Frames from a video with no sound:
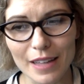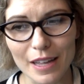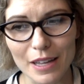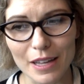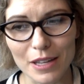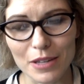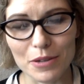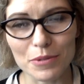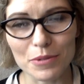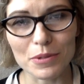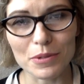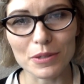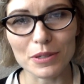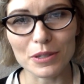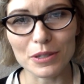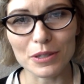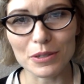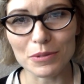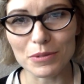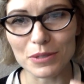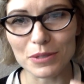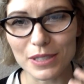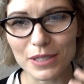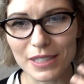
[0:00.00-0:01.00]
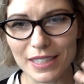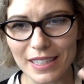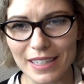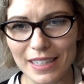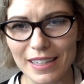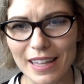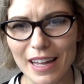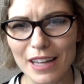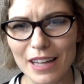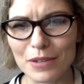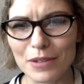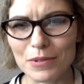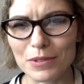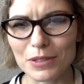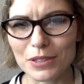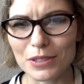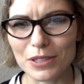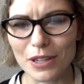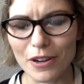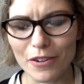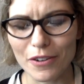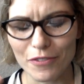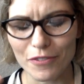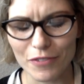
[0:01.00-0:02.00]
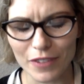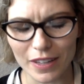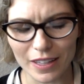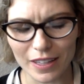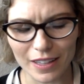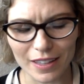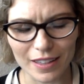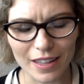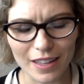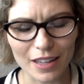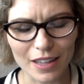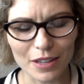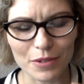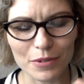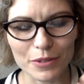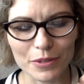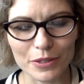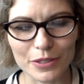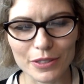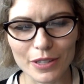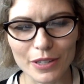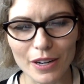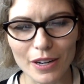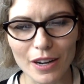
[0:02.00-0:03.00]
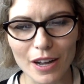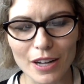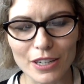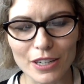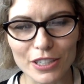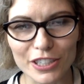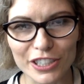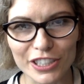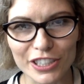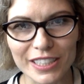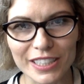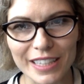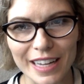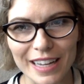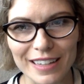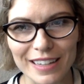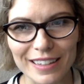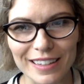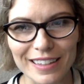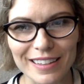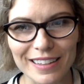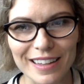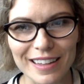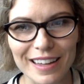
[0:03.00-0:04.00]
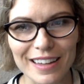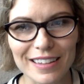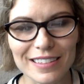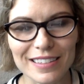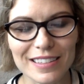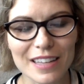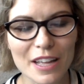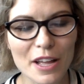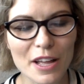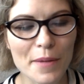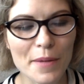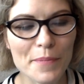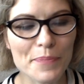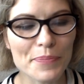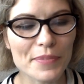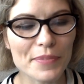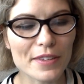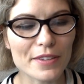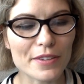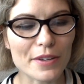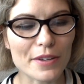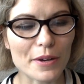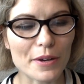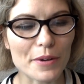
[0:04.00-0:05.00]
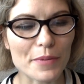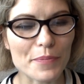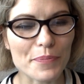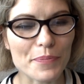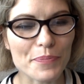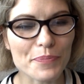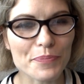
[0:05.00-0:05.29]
you will see that, you will start feeling that, you will start understanding things. So